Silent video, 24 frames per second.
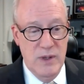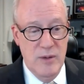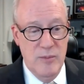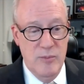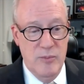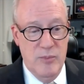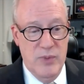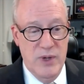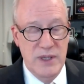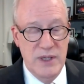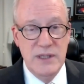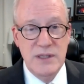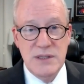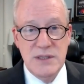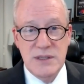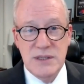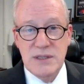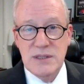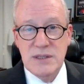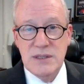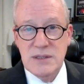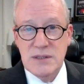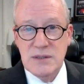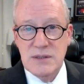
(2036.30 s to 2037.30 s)
But
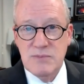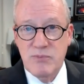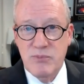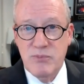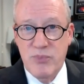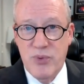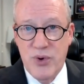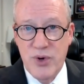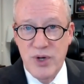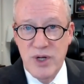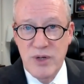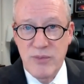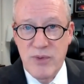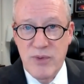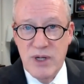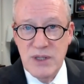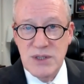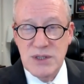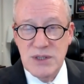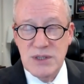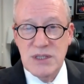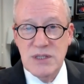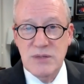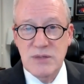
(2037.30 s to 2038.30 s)
it's pretty
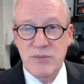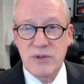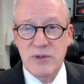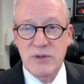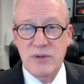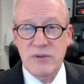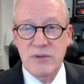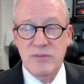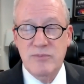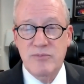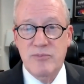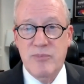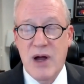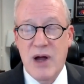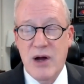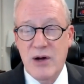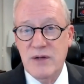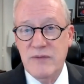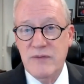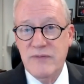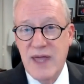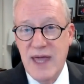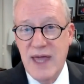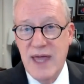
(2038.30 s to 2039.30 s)
much similar part
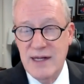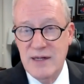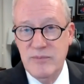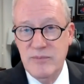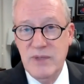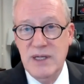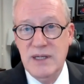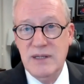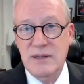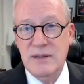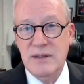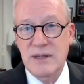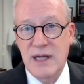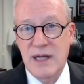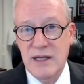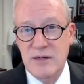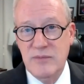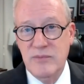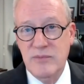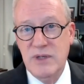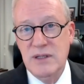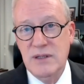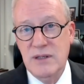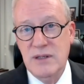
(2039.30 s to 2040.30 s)
of ketamine.
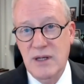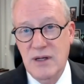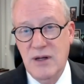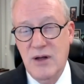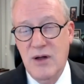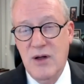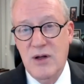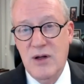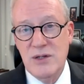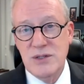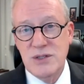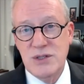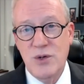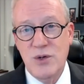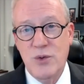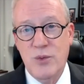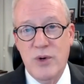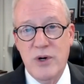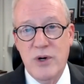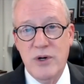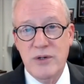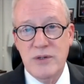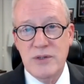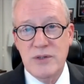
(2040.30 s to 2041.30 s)
Ketamine also
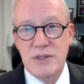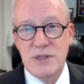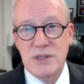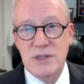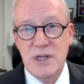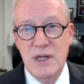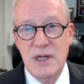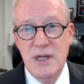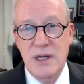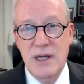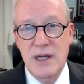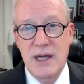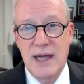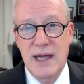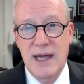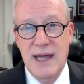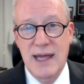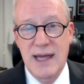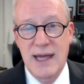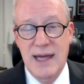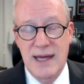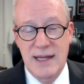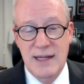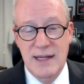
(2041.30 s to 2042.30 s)
works,
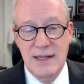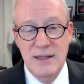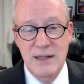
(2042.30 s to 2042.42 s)
and